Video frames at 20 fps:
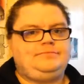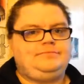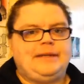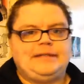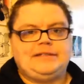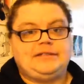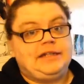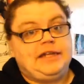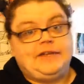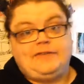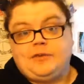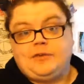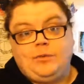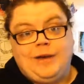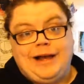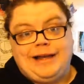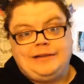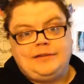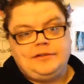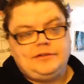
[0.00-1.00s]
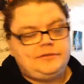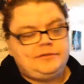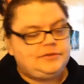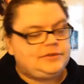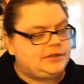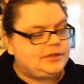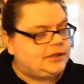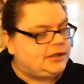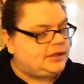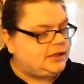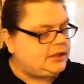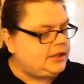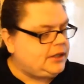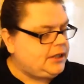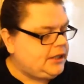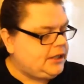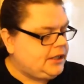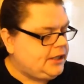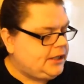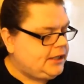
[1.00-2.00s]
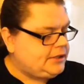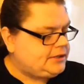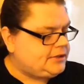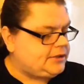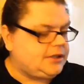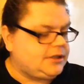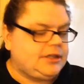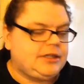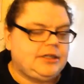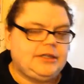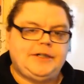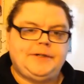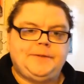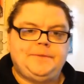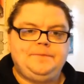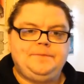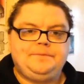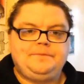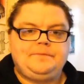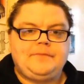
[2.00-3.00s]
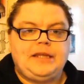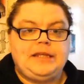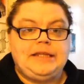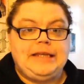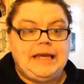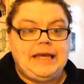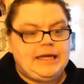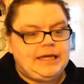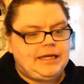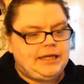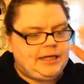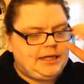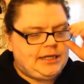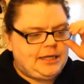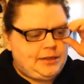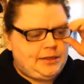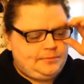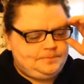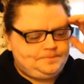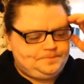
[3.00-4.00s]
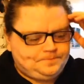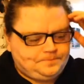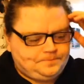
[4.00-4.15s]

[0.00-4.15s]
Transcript: Basically if and when. So yeah.